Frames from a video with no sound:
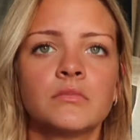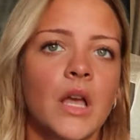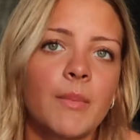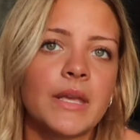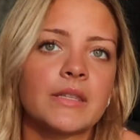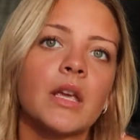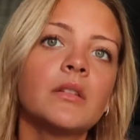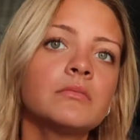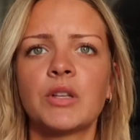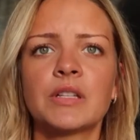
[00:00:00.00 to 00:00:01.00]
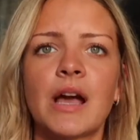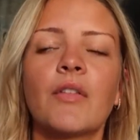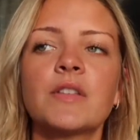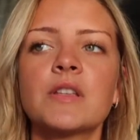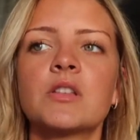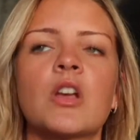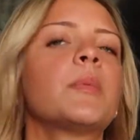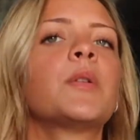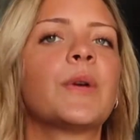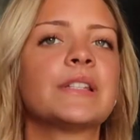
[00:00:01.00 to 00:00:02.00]
Amazing. You can style this in so
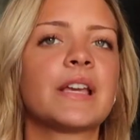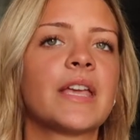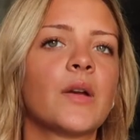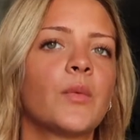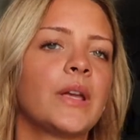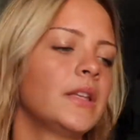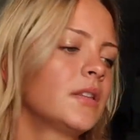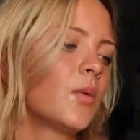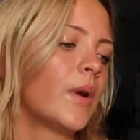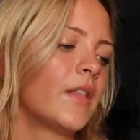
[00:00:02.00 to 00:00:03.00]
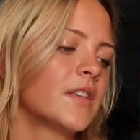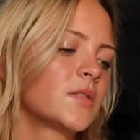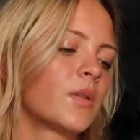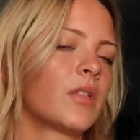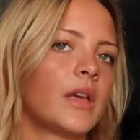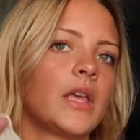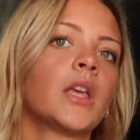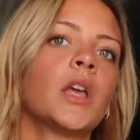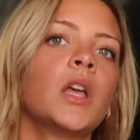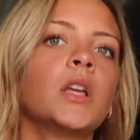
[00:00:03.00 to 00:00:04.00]
many ways. I can't wait to wear this with like
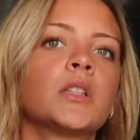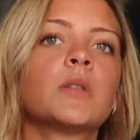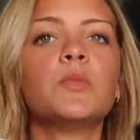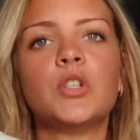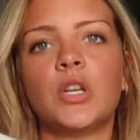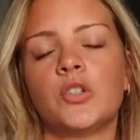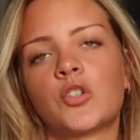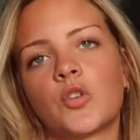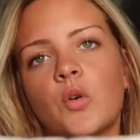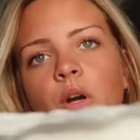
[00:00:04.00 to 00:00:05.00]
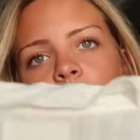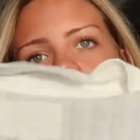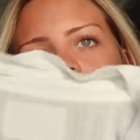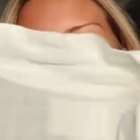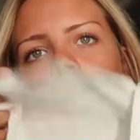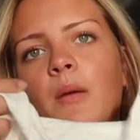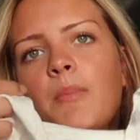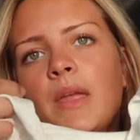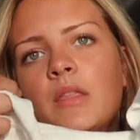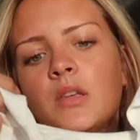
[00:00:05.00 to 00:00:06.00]
some jean shorts and like a
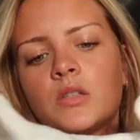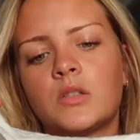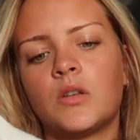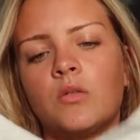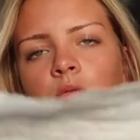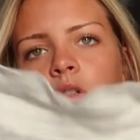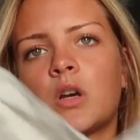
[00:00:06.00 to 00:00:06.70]
bathing suit